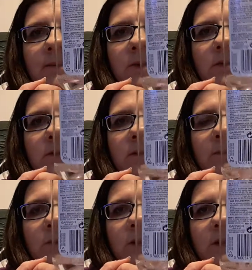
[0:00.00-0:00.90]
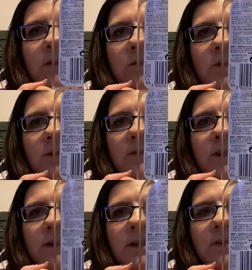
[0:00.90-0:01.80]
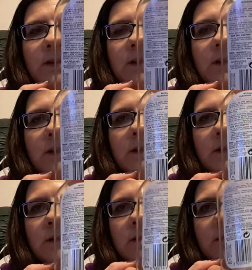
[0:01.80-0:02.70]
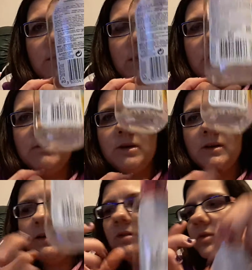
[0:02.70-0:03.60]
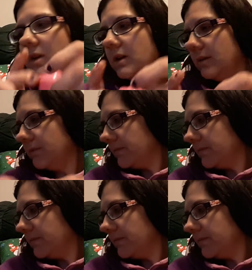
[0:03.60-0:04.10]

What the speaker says: so I'm thinking this will go fairly quickly and be done by the end of the year.